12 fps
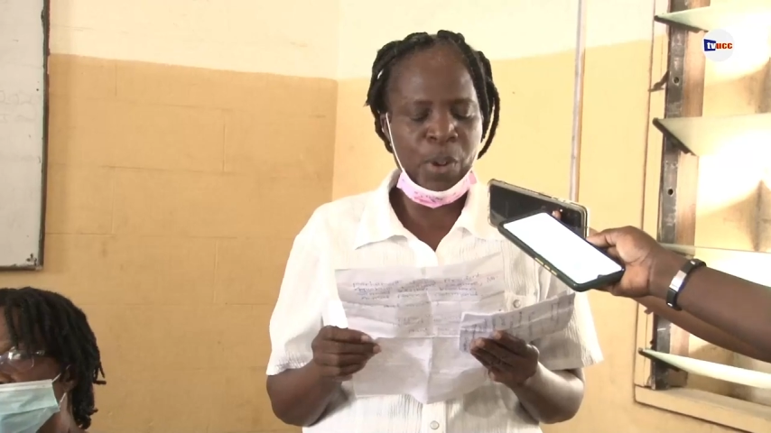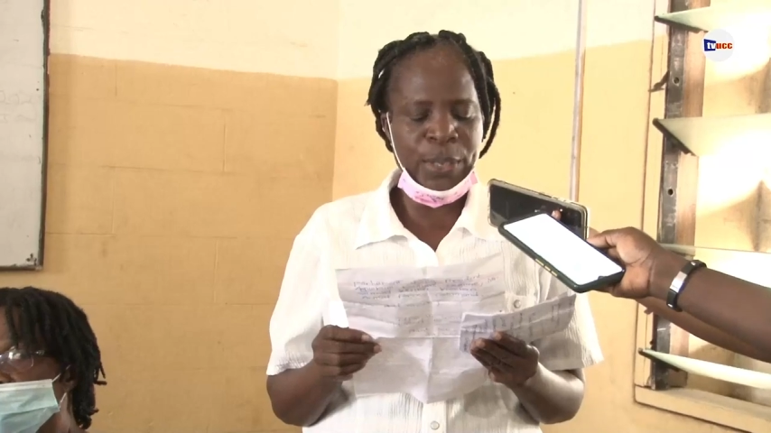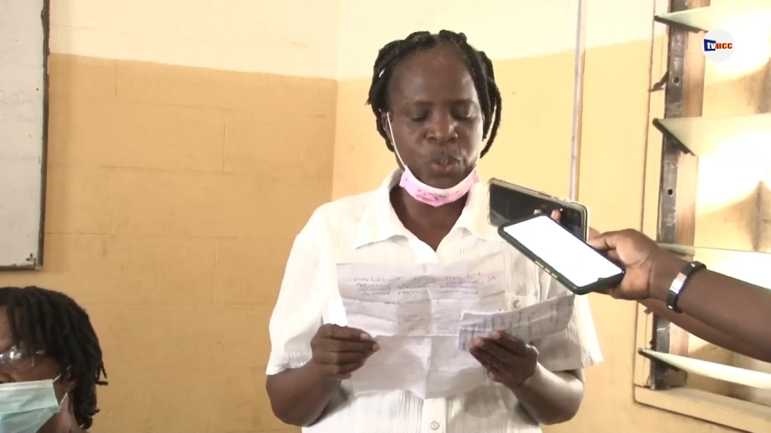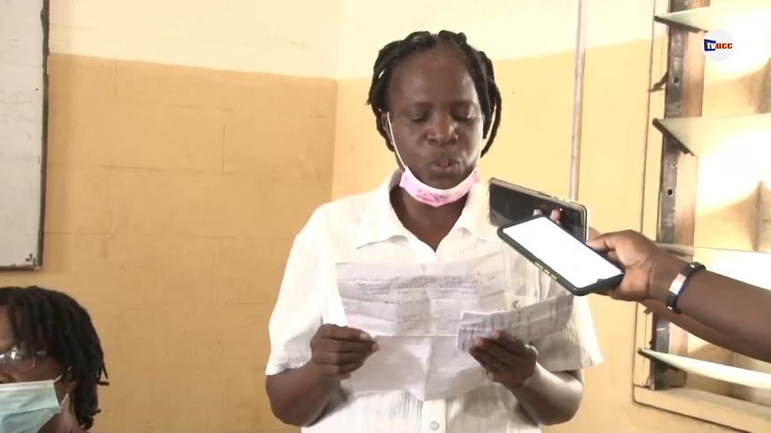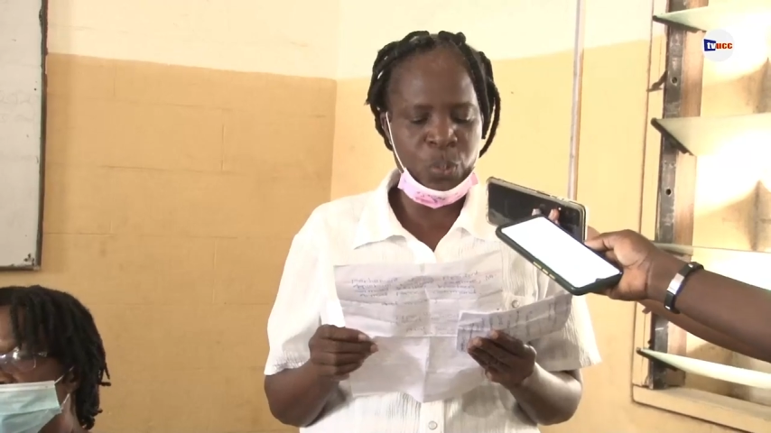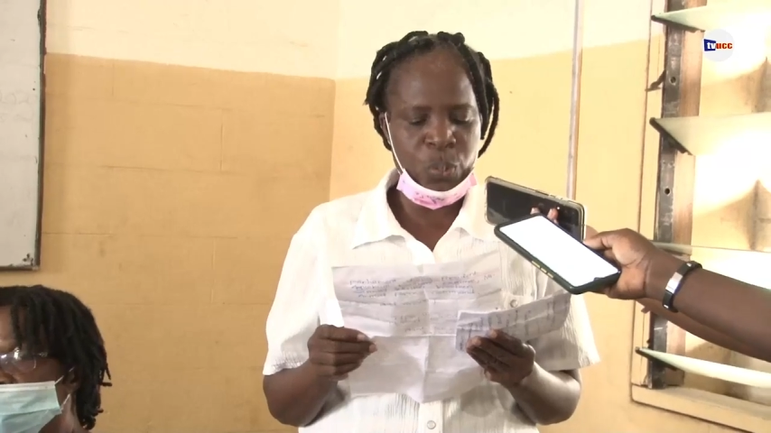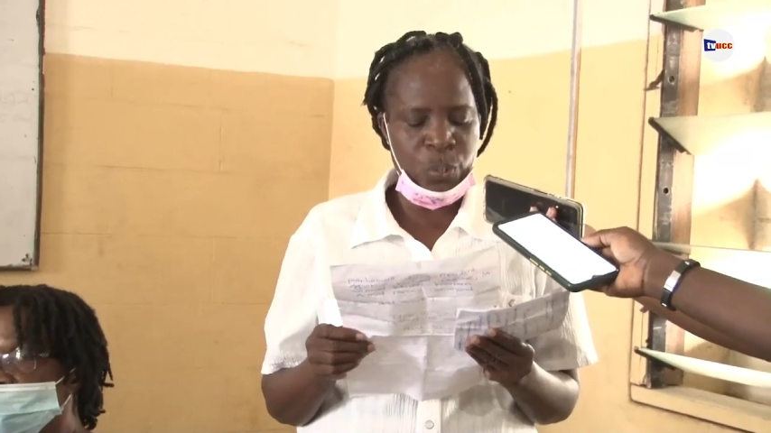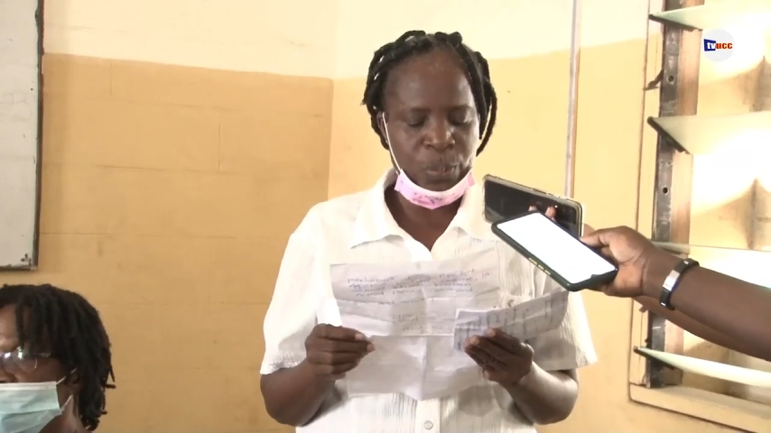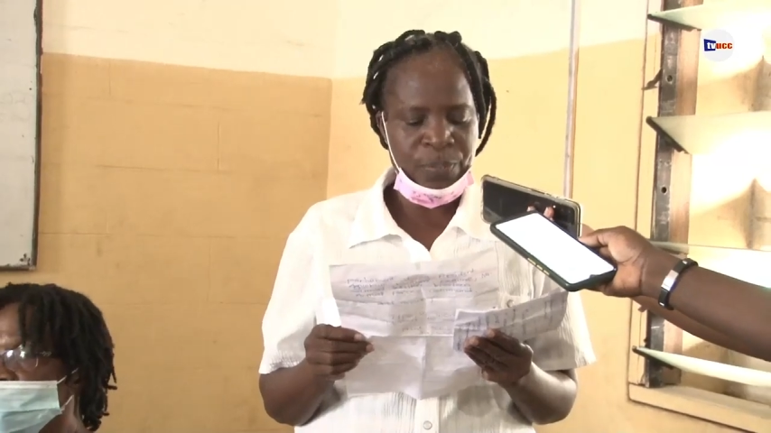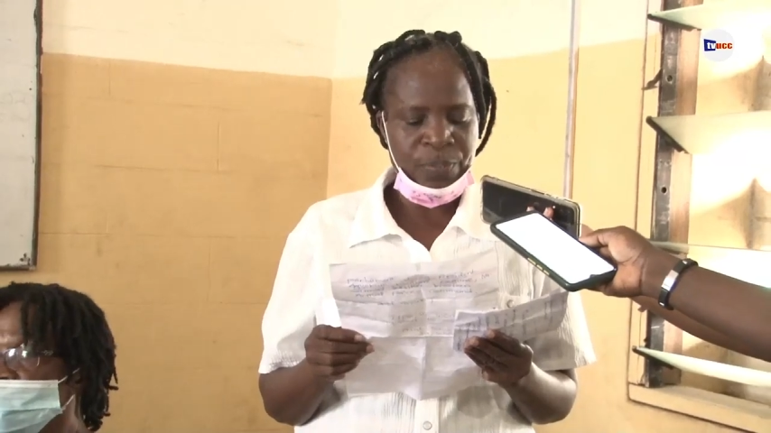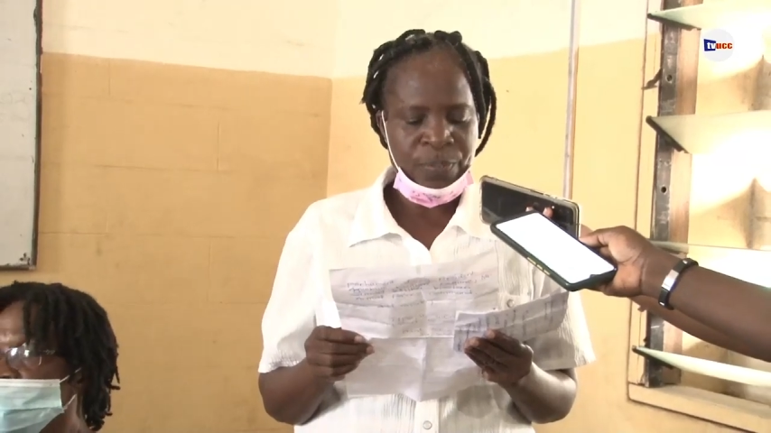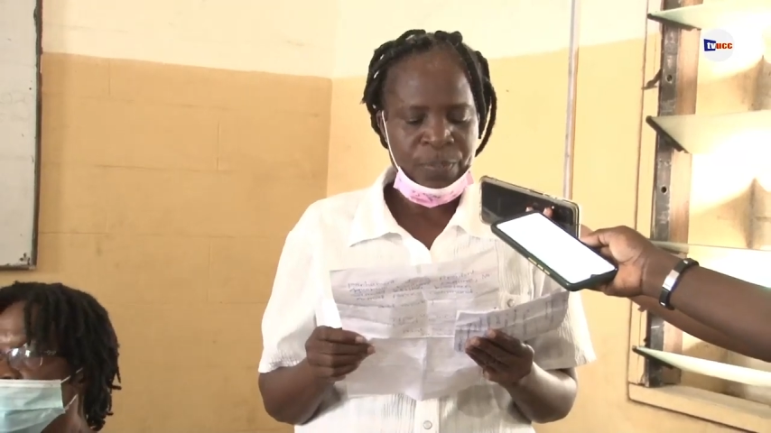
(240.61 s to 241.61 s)
Boys School.
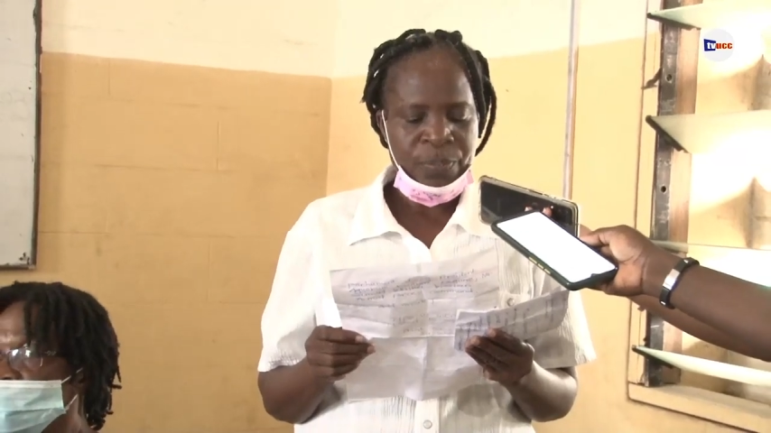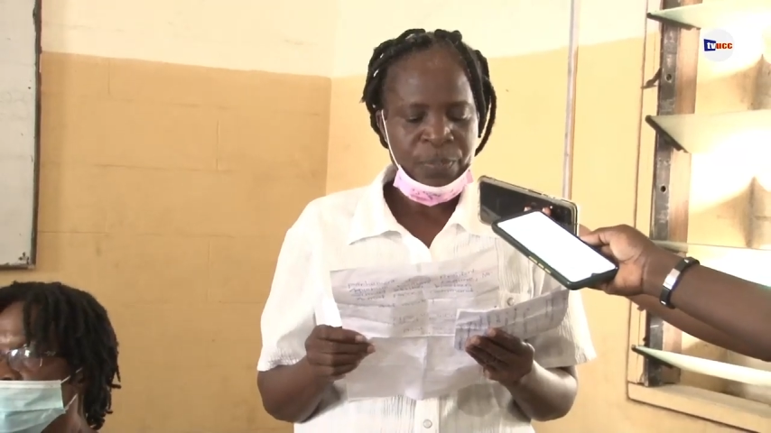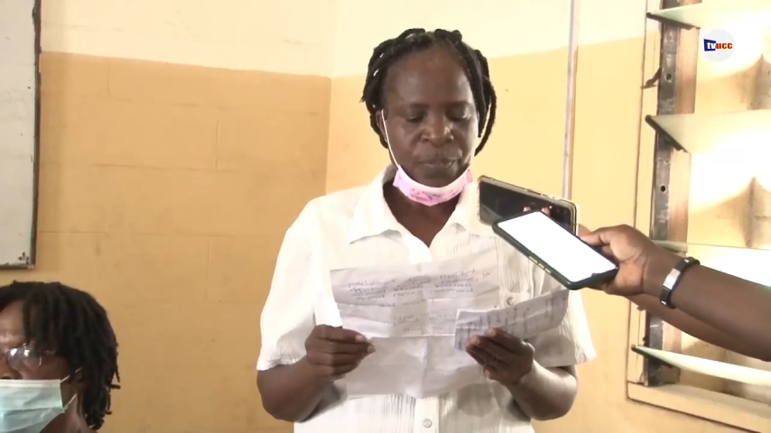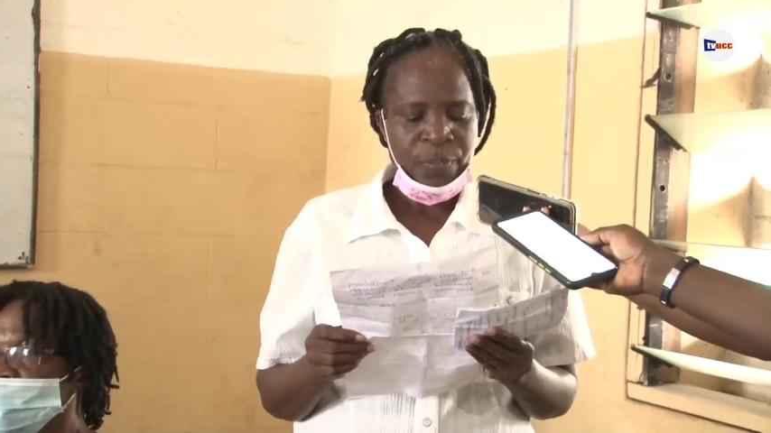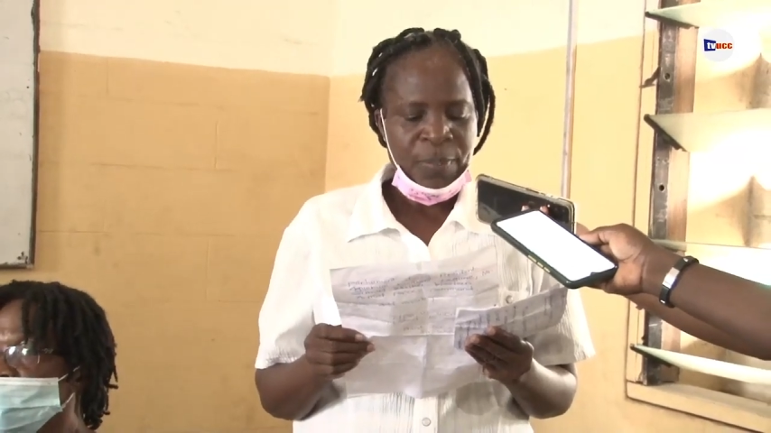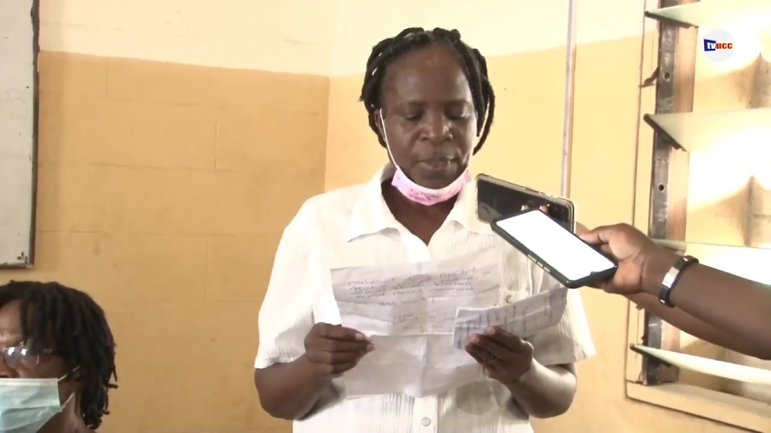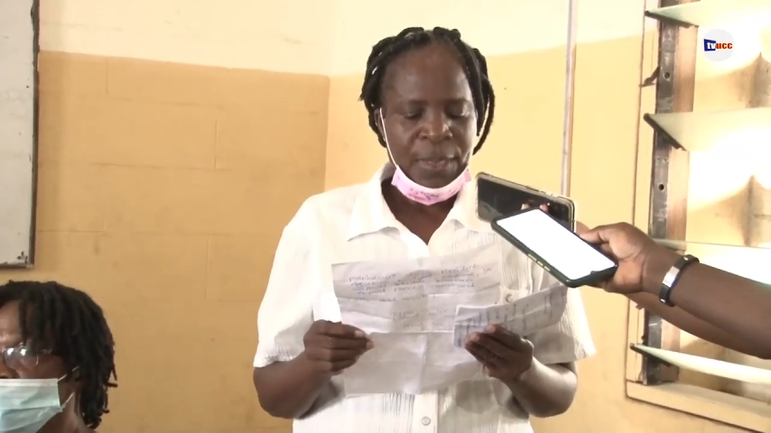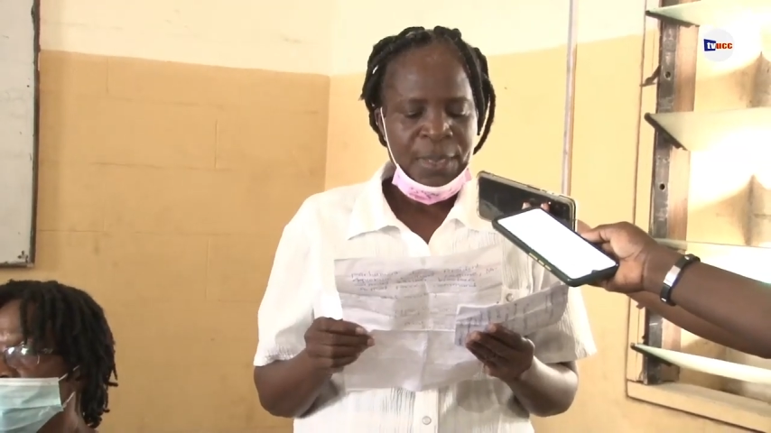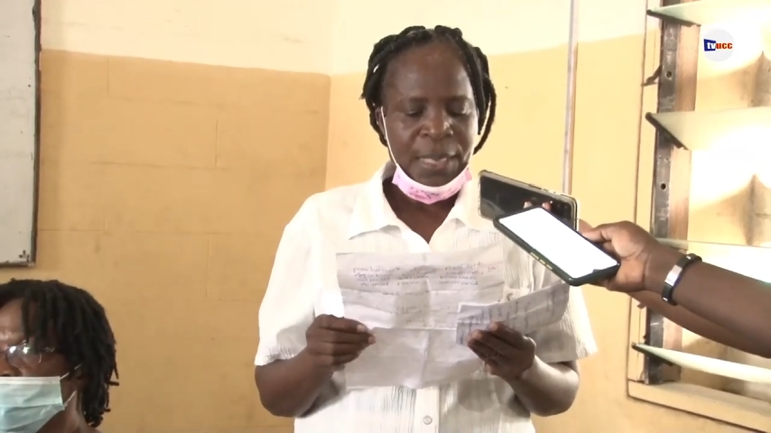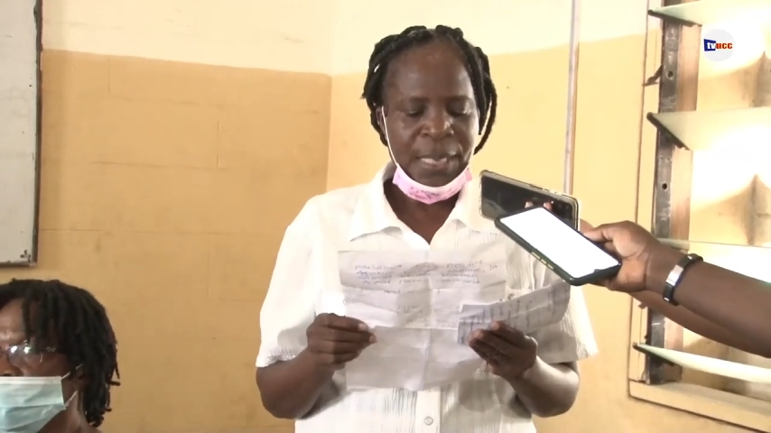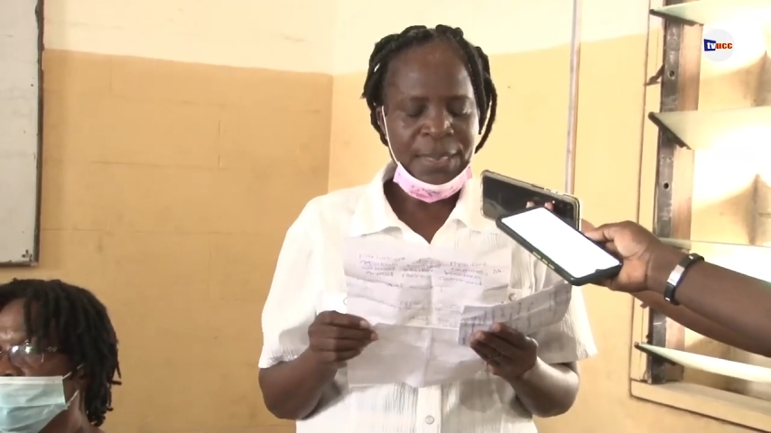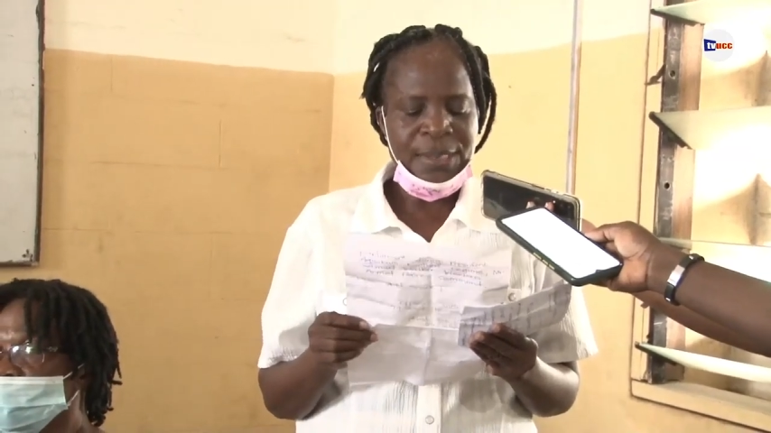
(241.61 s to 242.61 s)

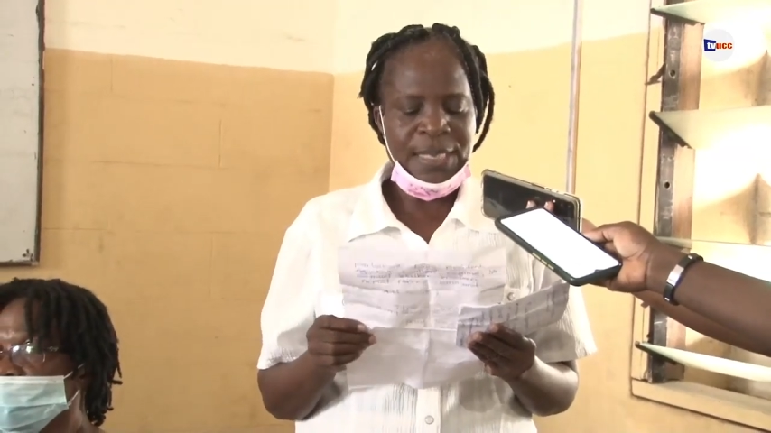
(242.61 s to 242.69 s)
In